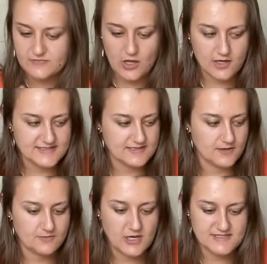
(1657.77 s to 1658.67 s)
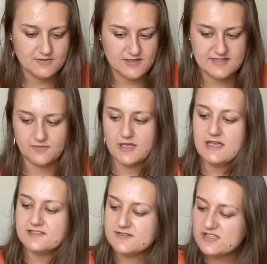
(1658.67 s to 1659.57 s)
Awesome.
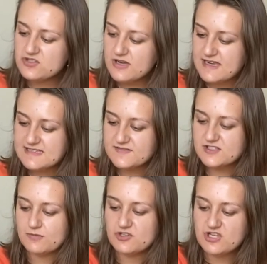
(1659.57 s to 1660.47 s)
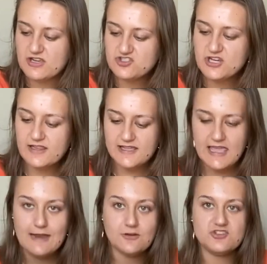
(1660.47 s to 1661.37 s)
So since you guys have so much angelic
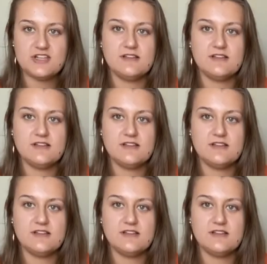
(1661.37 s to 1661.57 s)
energy,